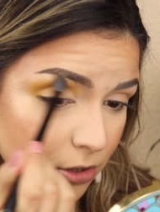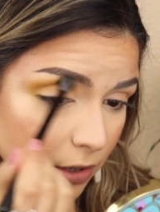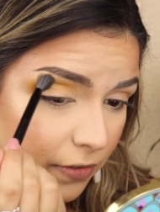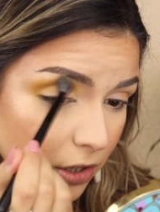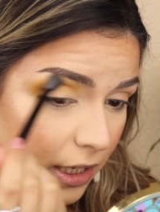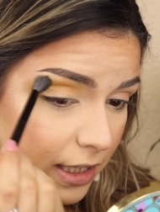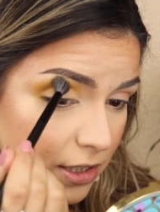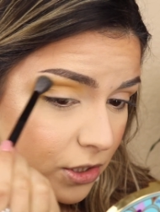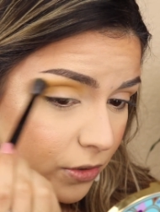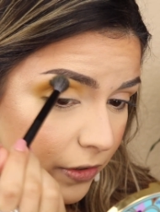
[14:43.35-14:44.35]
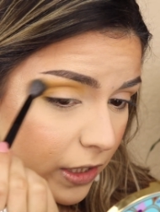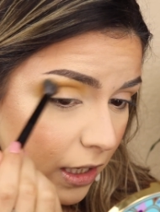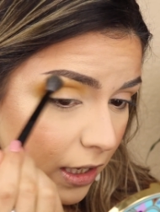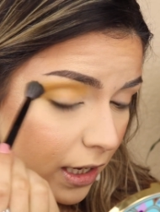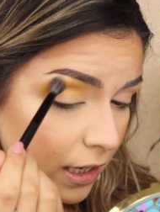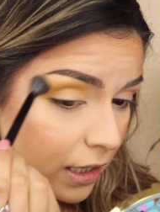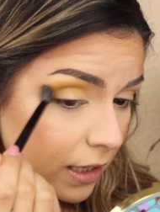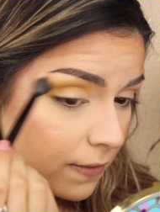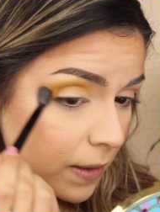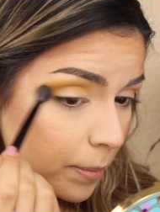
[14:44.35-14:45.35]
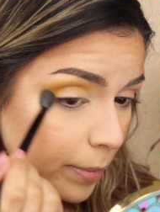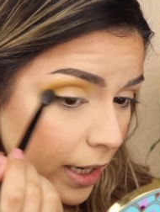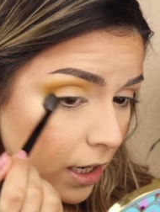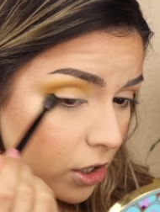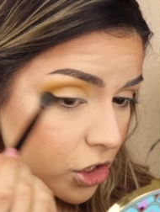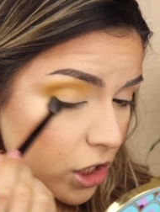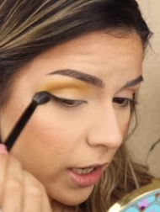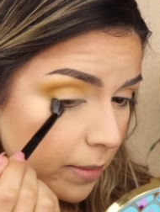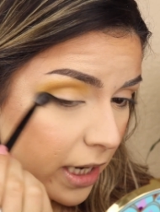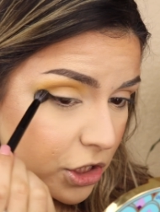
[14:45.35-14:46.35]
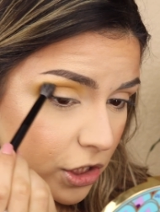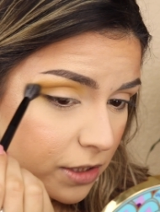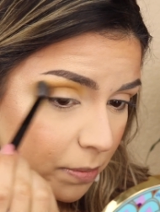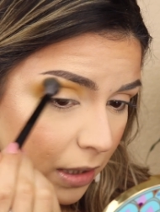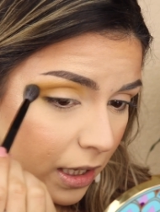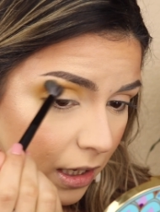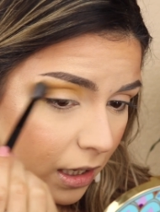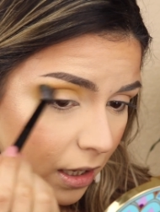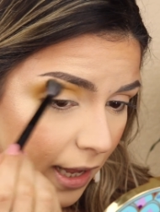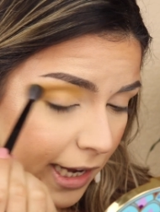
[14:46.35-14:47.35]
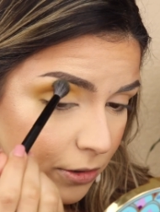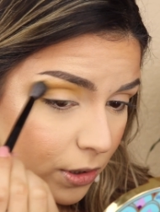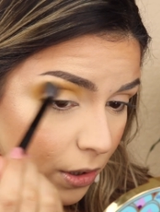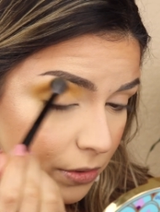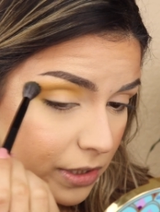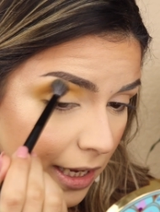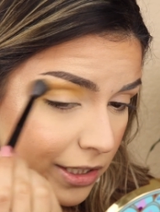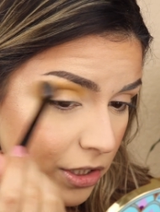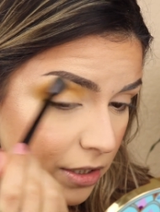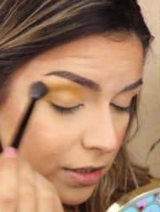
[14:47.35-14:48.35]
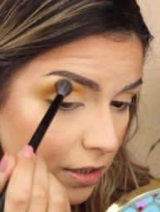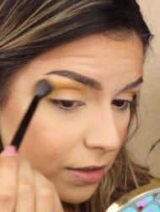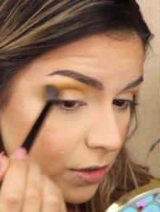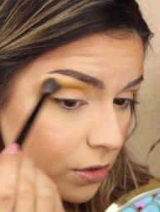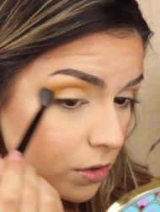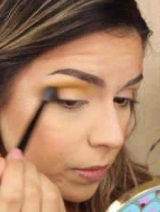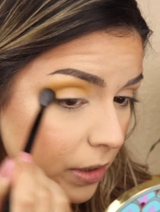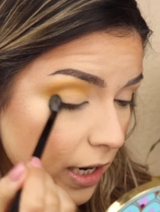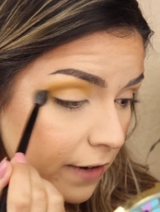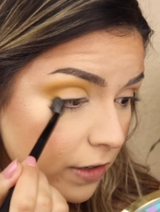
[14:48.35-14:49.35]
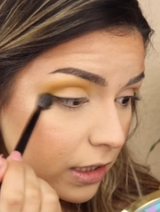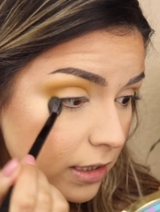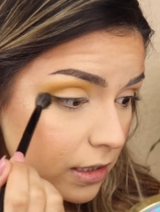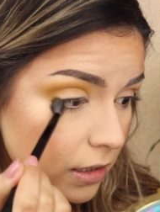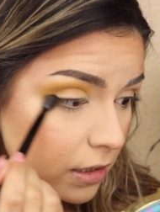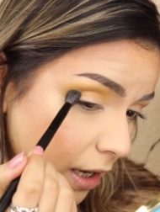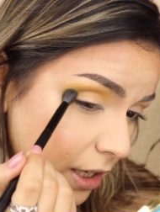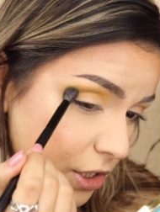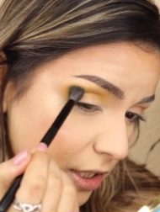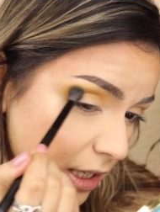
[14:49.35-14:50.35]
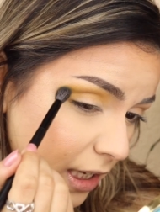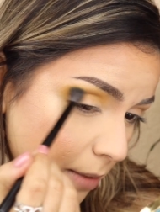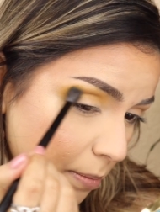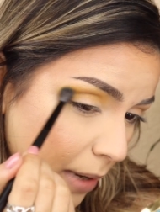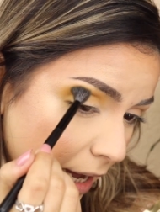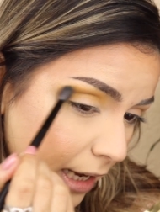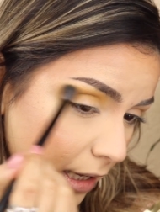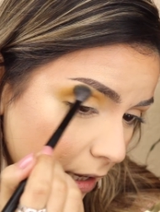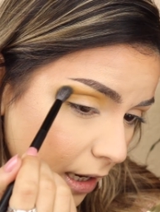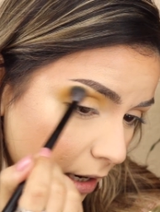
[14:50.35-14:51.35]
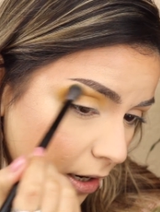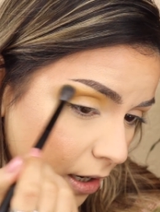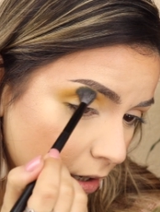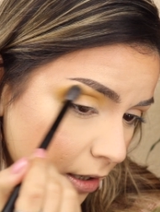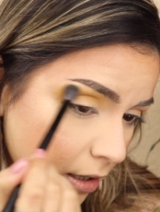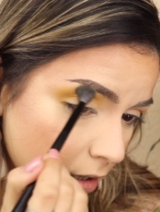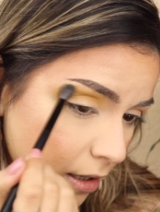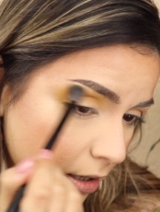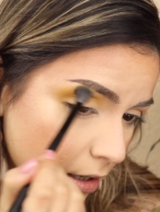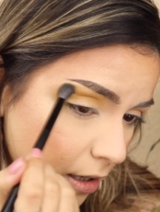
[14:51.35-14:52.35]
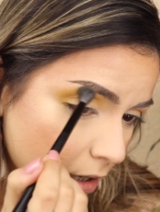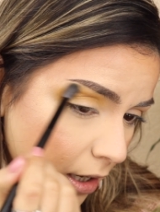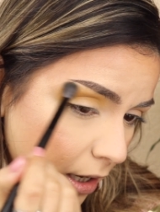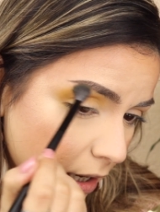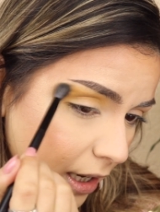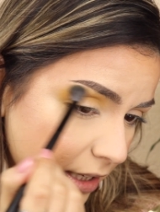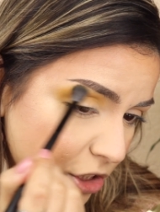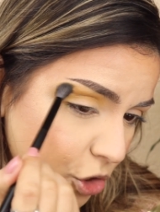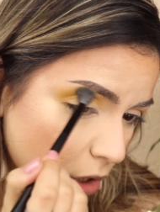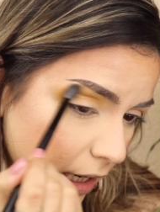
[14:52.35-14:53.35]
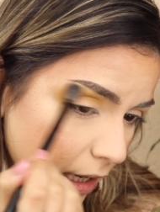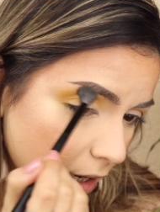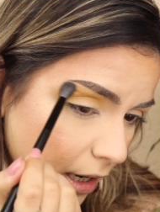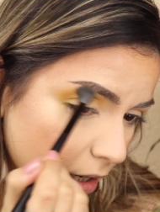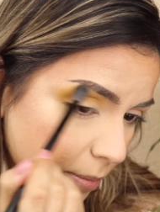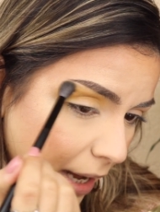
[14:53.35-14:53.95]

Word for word: so I feel like it's doing an even better job at just blending out those edges super effortlessly. And just keep packing it on and dragging it up